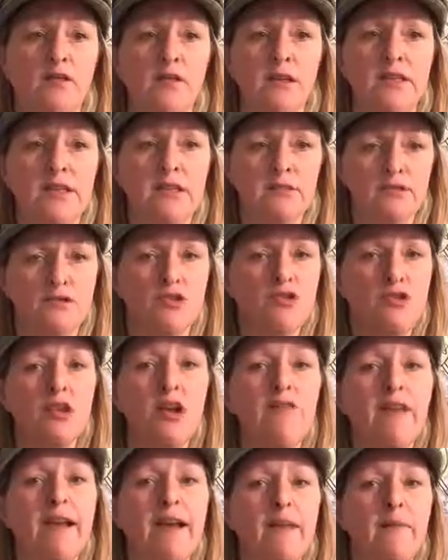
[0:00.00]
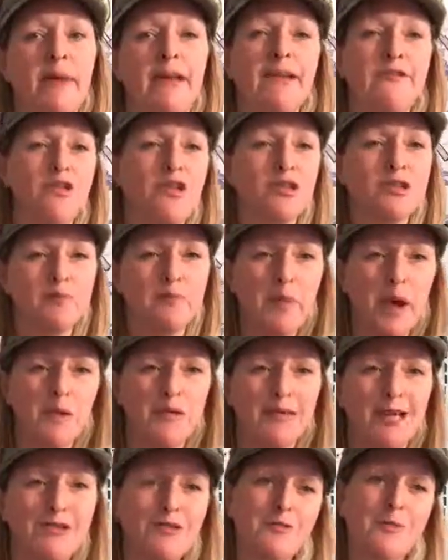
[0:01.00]
So I strongly recommend, if you've got some
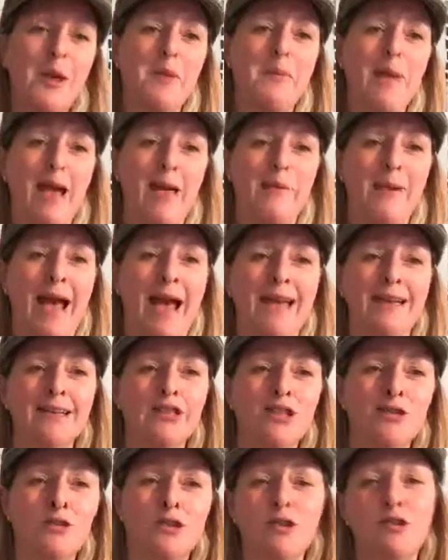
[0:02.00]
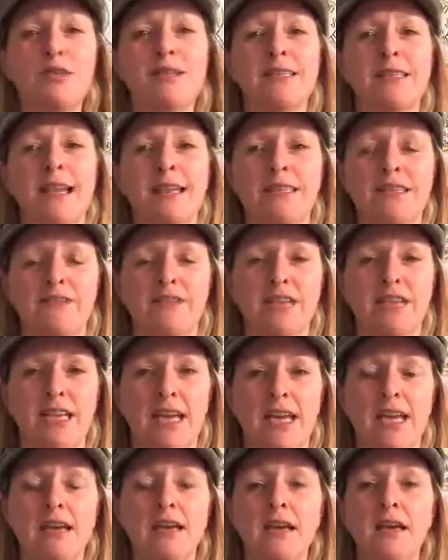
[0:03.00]
post-it notes or a bit of paper, and do this
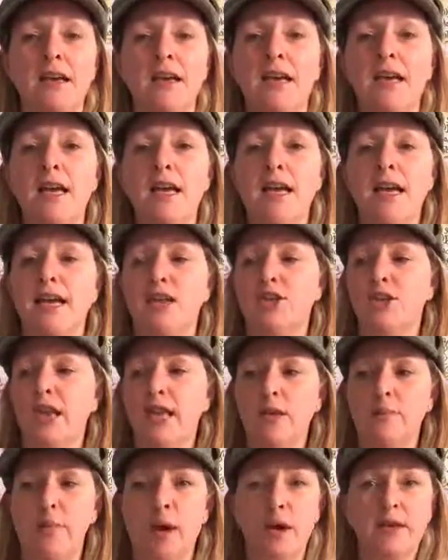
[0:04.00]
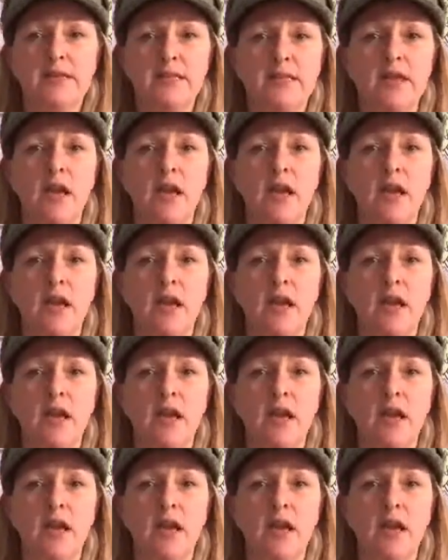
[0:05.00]
activity, is you get the post-it